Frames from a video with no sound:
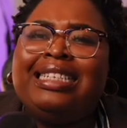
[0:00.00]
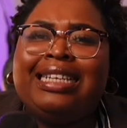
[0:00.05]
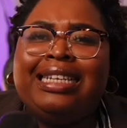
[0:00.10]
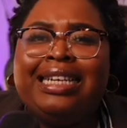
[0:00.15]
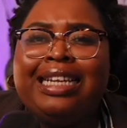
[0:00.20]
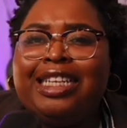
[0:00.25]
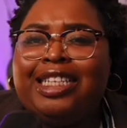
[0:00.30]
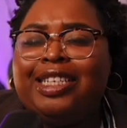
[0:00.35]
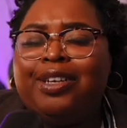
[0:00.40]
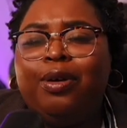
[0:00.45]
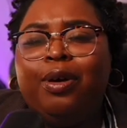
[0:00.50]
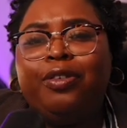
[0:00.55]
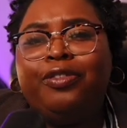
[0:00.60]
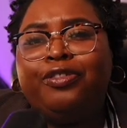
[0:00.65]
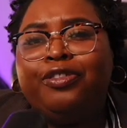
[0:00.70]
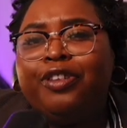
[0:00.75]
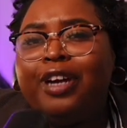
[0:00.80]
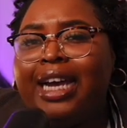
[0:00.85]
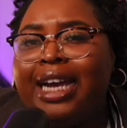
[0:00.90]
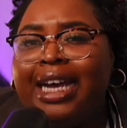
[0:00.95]
Send it to a
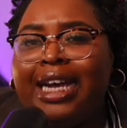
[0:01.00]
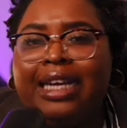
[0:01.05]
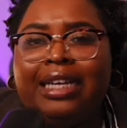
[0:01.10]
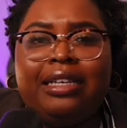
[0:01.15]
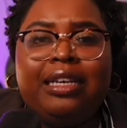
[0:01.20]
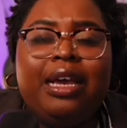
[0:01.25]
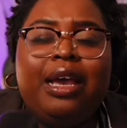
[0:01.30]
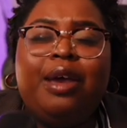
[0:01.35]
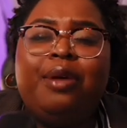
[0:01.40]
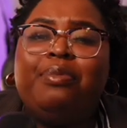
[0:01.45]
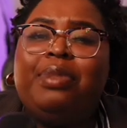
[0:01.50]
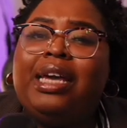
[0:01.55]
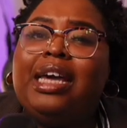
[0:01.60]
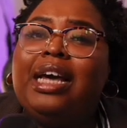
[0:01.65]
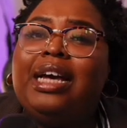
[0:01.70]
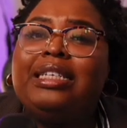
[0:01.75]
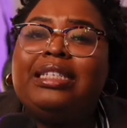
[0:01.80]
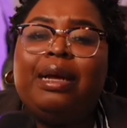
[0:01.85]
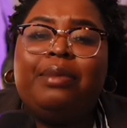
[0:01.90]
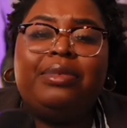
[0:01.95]
friend,
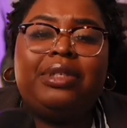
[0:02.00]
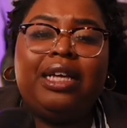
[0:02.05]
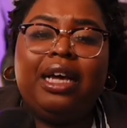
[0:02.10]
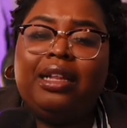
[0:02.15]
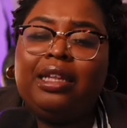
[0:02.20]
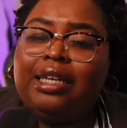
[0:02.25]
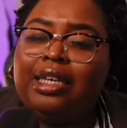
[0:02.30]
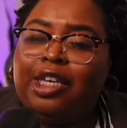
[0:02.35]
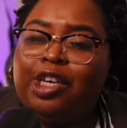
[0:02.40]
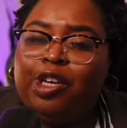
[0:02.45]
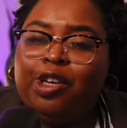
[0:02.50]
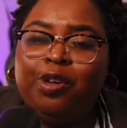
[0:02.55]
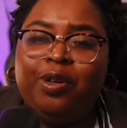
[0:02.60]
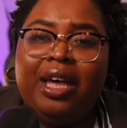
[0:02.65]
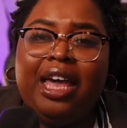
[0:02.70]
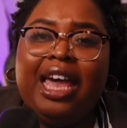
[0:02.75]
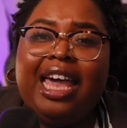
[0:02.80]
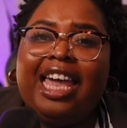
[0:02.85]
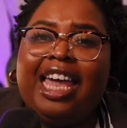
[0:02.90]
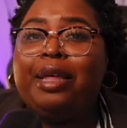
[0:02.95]
because I'm telling you,
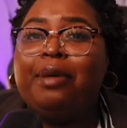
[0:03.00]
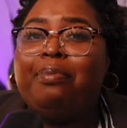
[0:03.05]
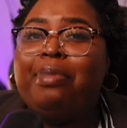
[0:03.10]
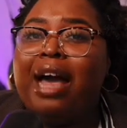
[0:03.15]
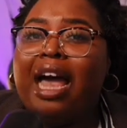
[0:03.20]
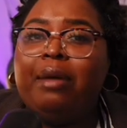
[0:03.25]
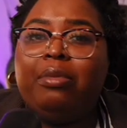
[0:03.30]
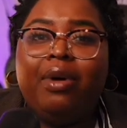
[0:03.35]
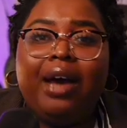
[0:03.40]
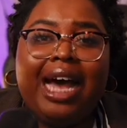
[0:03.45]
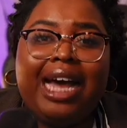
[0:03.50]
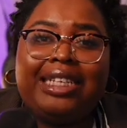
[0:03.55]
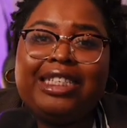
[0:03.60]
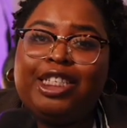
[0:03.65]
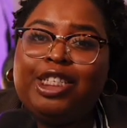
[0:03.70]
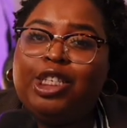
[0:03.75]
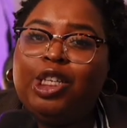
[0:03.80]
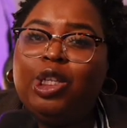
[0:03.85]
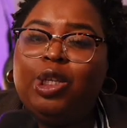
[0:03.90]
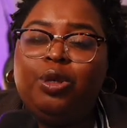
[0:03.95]
the Bible has
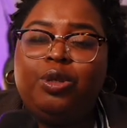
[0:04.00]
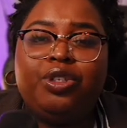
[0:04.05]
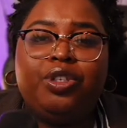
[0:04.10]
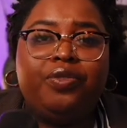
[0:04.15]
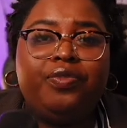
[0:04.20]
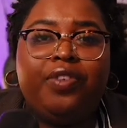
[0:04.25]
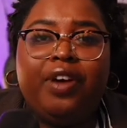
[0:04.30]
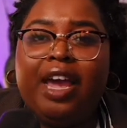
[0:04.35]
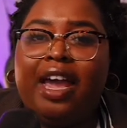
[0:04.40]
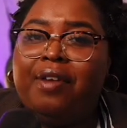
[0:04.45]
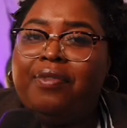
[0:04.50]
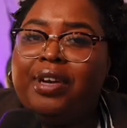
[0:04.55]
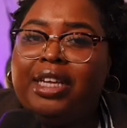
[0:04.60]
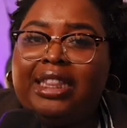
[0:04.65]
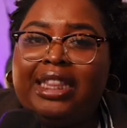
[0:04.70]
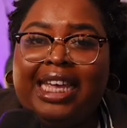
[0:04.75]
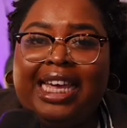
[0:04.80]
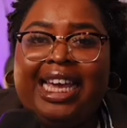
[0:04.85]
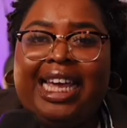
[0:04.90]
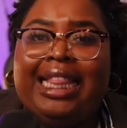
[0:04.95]
a solution for
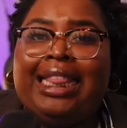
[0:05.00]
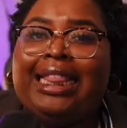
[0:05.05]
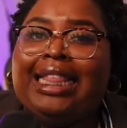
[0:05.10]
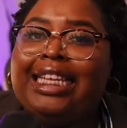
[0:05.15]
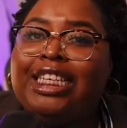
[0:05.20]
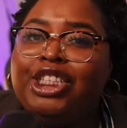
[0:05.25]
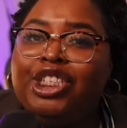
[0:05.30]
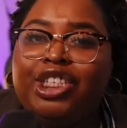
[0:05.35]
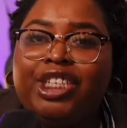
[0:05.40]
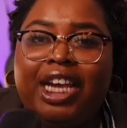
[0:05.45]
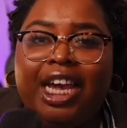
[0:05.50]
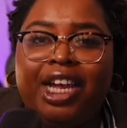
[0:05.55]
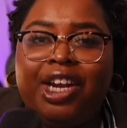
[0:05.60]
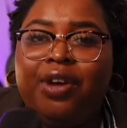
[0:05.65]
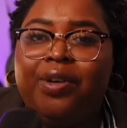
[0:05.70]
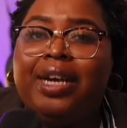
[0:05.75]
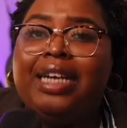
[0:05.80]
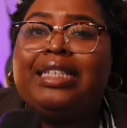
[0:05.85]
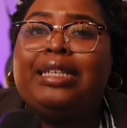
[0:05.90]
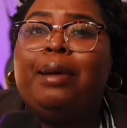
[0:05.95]
everything. And this
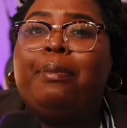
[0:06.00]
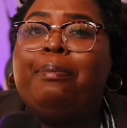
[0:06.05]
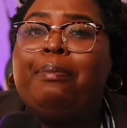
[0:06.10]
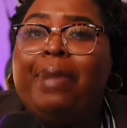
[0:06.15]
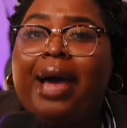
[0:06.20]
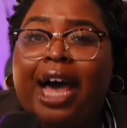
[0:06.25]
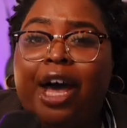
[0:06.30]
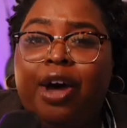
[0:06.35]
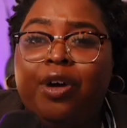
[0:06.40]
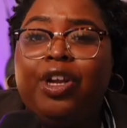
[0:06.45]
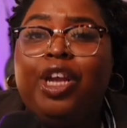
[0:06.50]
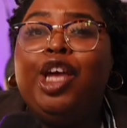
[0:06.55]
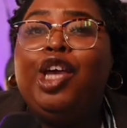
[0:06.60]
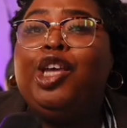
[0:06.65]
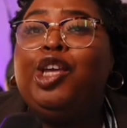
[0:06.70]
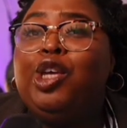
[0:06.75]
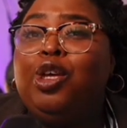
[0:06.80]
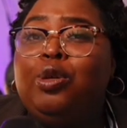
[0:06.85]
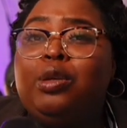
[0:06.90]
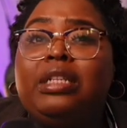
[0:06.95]
channel is about
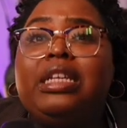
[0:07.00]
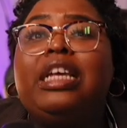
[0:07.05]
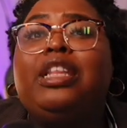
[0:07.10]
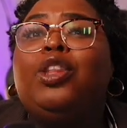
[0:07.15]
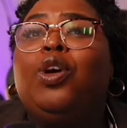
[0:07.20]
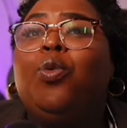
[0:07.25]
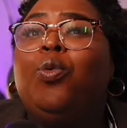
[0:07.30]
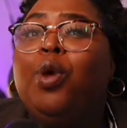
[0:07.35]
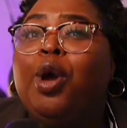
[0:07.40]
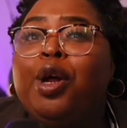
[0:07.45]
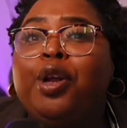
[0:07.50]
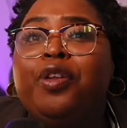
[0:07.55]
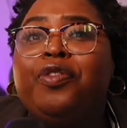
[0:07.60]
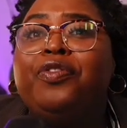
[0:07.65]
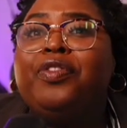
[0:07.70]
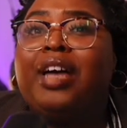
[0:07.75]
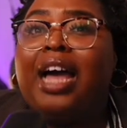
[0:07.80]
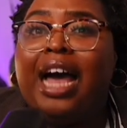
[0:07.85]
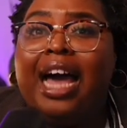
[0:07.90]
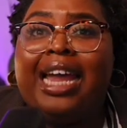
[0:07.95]
using the Word
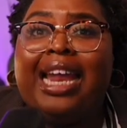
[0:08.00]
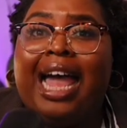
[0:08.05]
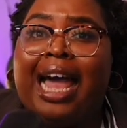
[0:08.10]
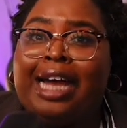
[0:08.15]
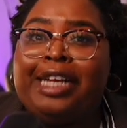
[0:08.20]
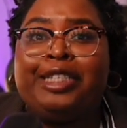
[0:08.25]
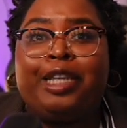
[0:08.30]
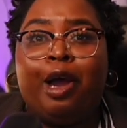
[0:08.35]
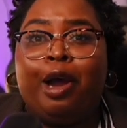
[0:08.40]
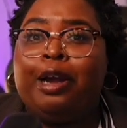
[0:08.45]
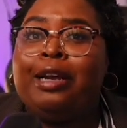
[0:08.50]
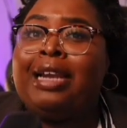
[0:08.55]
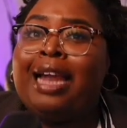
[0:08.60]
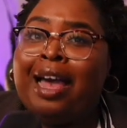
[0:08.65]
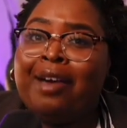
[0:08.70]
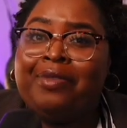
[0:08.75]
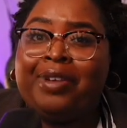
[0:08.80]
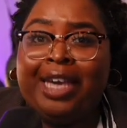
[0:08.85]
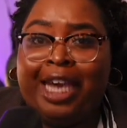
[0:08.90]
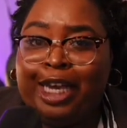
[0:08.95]
of God as our
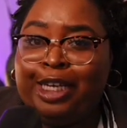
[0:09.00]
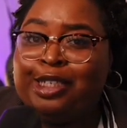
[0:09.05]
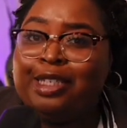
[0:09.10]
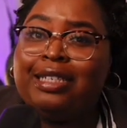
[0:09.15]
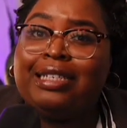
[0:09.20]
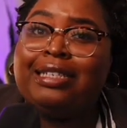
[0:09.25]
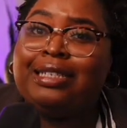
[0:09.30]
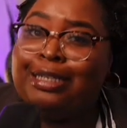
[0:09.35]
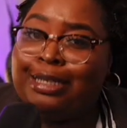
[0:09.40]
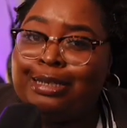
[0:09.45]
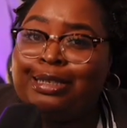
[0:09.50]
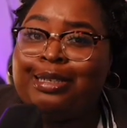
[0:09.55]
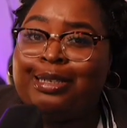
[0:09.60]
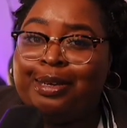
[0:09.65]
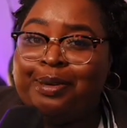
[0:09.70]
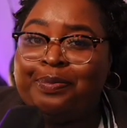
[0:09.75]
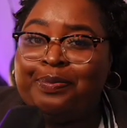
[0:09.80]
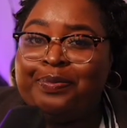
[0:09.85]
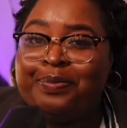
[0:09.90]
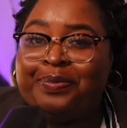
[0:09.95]
navigation
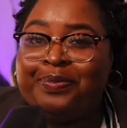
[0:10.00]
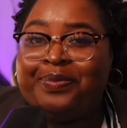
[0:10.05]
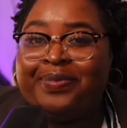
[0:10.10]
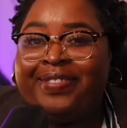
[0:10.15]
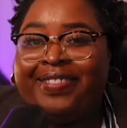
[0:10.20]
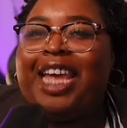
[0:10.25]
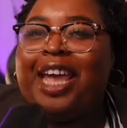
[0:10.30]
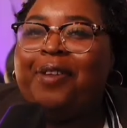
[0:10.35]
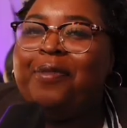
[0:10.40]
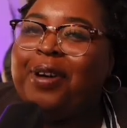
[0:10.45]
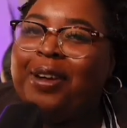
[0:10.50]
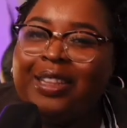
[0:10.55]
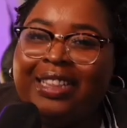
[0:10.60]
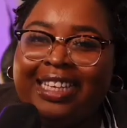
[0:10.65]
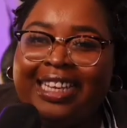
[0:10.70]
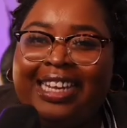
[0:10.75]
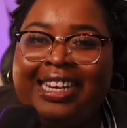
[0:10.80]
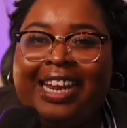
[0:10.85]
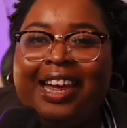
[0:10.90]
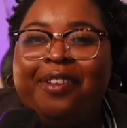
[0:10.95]
system. Stay
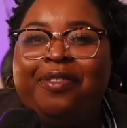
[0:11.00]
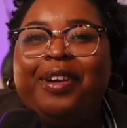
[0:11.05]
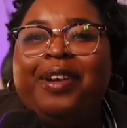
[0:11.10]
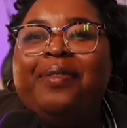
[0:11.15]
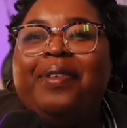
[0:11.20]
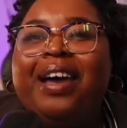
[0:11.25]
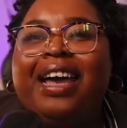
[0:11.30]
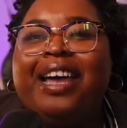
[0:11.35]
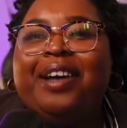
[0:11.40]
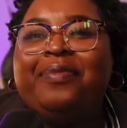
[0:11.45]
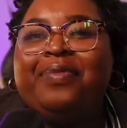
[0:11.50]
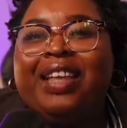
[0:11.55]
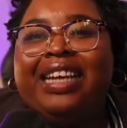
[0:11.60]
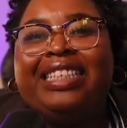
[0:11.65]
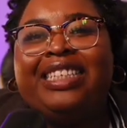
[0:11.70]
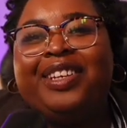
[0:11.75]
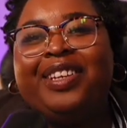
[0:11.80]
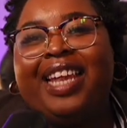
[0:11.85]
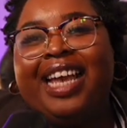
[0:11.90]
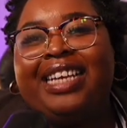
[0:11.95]
wealthy in every way.
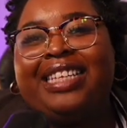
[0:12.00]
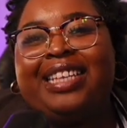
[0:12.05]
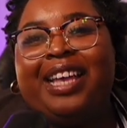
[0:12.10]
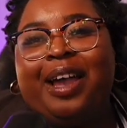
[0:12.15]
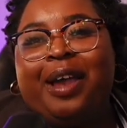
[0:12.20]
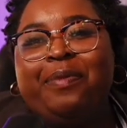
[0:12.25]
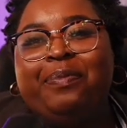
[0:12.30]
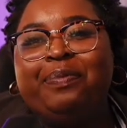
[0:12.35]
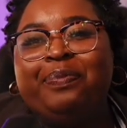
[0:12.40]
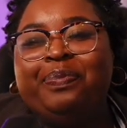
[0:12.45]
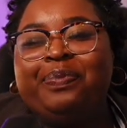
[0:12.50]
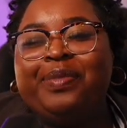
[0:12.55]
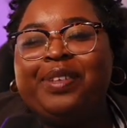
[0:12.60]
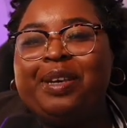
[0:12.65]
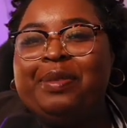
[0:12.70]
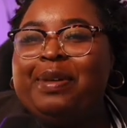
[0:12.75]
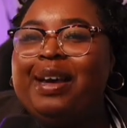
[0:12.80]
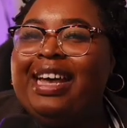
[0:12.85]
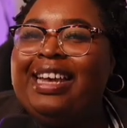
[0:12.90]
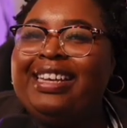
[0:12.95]
Until next time,
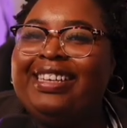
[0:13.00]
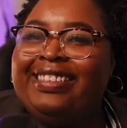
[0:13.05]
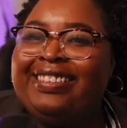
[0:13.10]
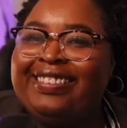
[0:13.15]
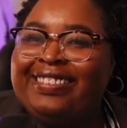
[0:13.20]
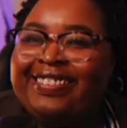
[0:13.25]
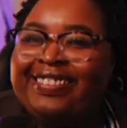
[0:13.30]
goodbye.